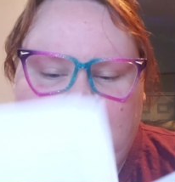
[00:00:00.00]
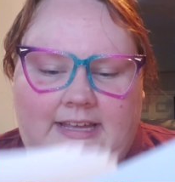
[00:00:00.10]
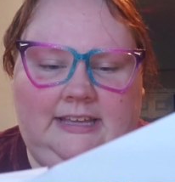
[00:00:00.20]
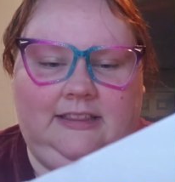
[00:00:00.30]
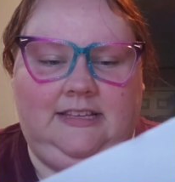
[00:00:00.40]

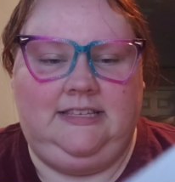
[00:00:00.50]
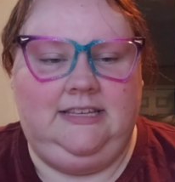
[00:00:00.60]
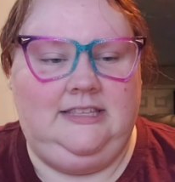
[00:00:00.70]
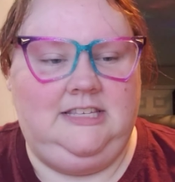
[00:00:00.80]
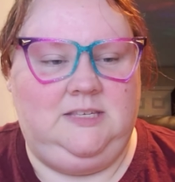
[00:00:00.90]
Like this
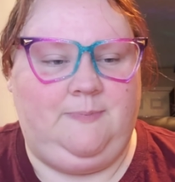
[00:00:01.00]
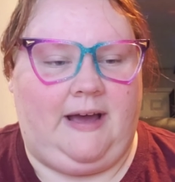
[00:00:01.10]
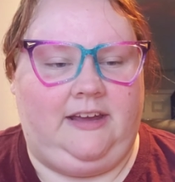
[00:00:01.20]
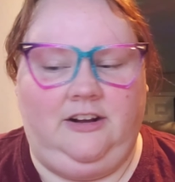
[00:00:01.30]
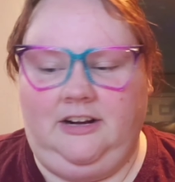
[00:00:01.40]
is the
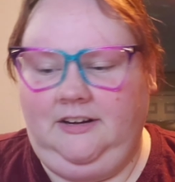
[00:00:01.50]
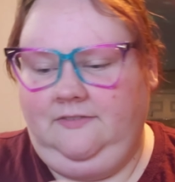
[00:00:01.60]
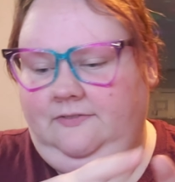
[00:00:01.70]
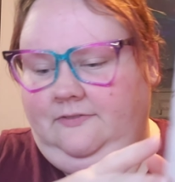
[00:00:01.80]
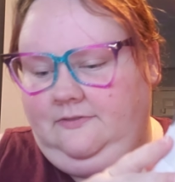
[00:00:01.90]

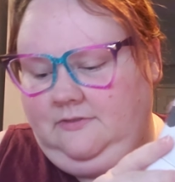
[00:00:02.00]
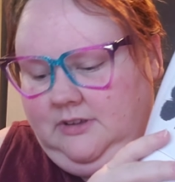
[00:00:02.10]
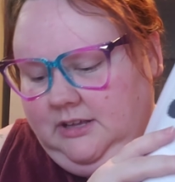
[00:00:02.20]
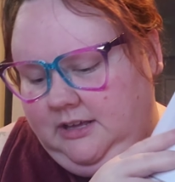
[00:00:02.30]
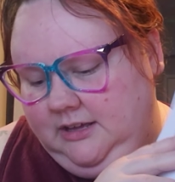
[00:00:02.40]
spider.
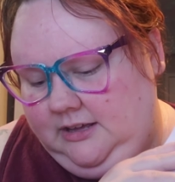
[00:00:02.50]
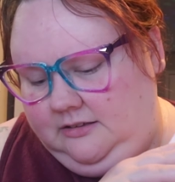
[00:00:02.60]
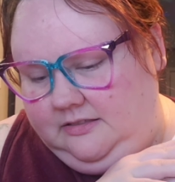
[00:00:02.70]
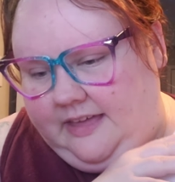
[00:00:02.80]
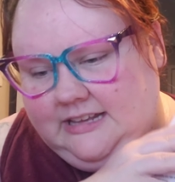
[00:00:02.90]

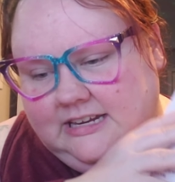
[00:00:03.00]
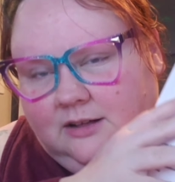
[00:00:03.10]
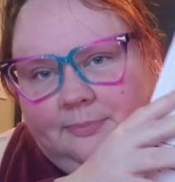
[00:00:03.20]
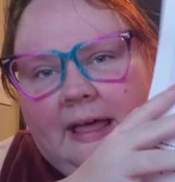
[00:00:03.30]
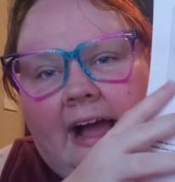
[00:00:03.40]
And they
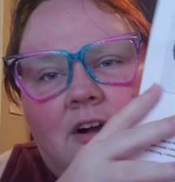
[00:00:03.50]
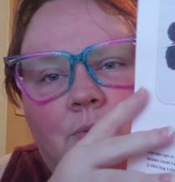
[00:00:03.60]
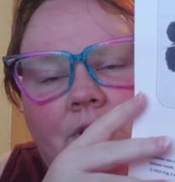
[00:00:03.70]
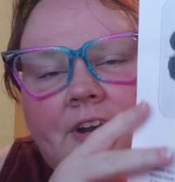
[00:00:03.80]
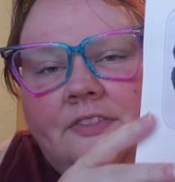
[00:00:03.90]
did a
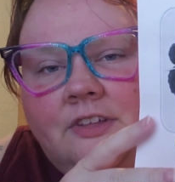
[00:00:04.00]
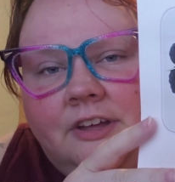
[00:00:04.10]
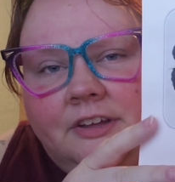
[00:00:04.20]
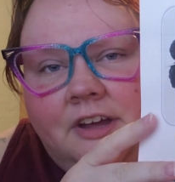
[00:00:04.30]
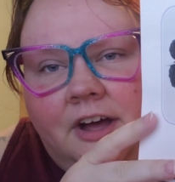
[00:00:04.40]
black one in
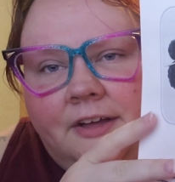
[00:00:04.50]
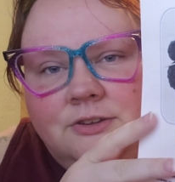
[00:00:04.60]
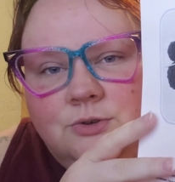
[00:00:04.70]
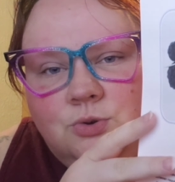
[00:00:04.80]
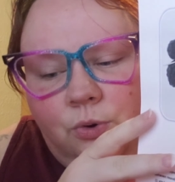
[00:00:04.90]
the
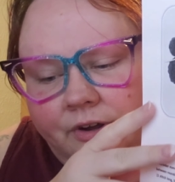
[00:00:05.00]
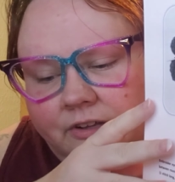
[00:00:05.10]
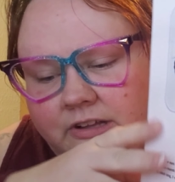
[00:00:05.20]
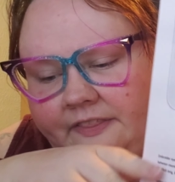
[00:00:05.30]
tutorial.